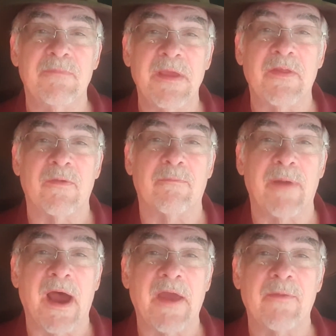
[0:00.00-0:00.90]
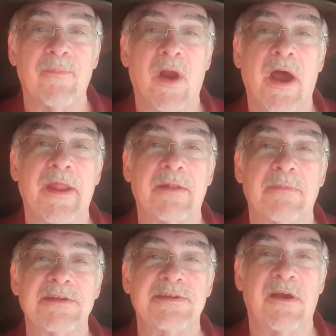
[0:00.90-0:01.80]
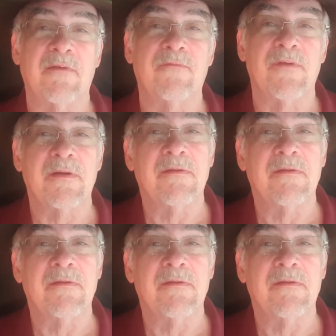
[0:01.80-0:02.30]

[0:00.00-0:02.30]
either buy the product myself,